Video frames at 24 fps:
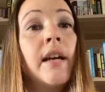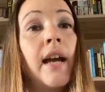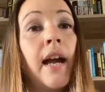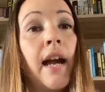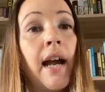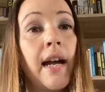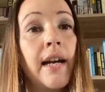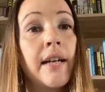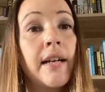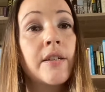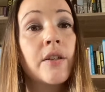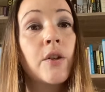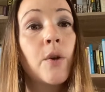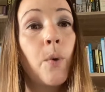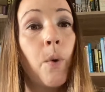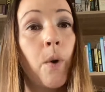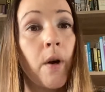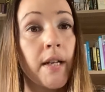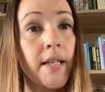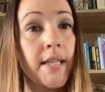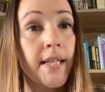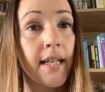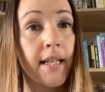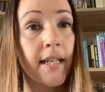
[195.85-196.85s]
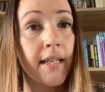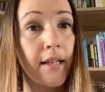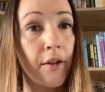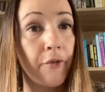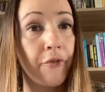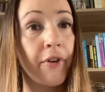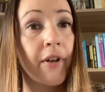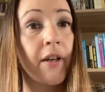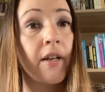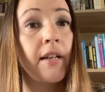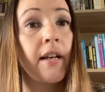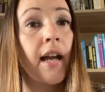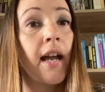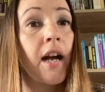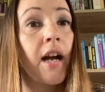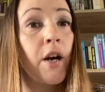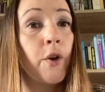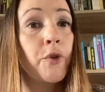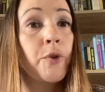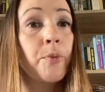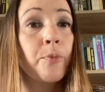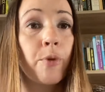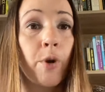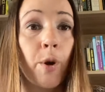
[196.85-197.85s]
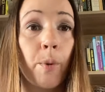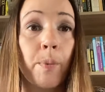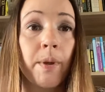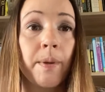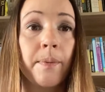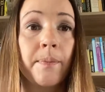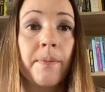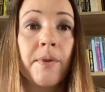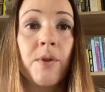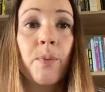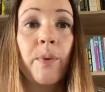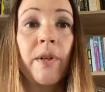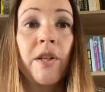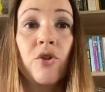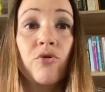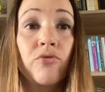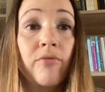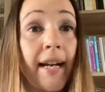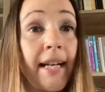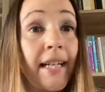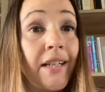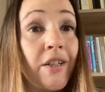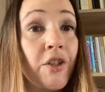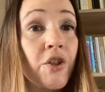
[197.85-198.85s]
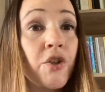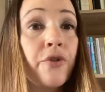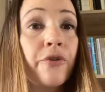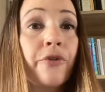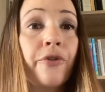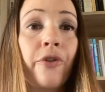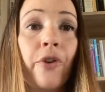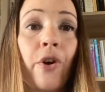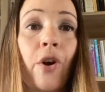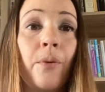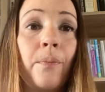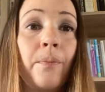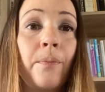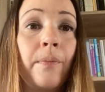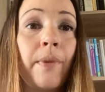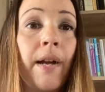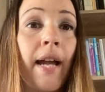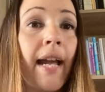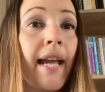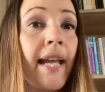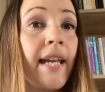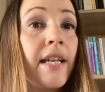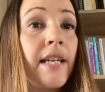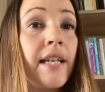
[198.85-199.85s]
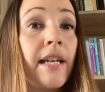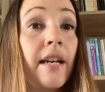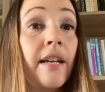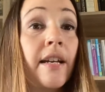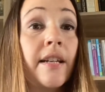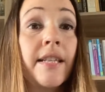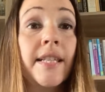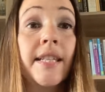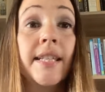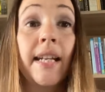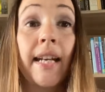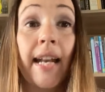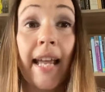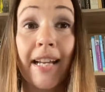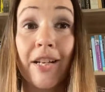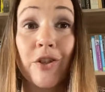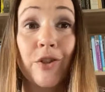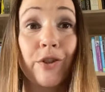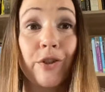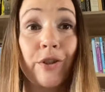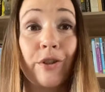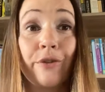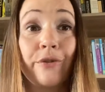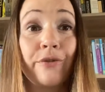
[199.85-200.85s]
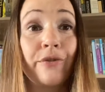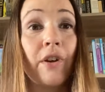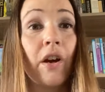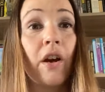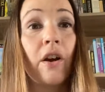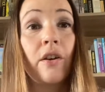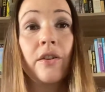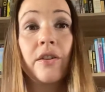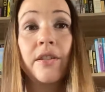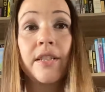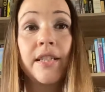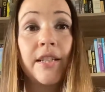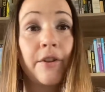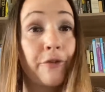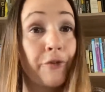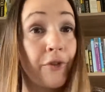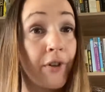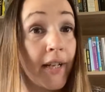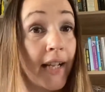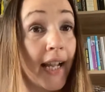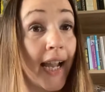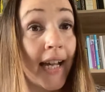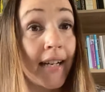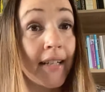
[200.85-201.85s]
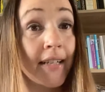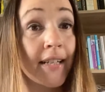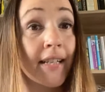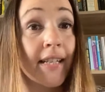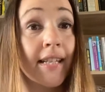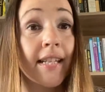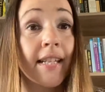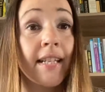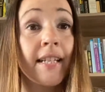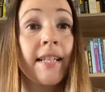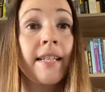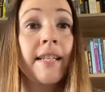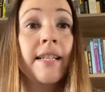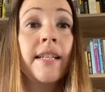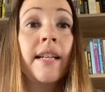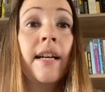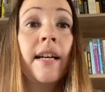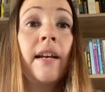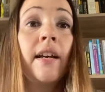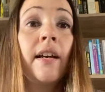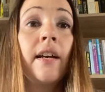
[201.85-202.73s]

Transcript: had quite significant health problems, which ranged from a selection of different cancers,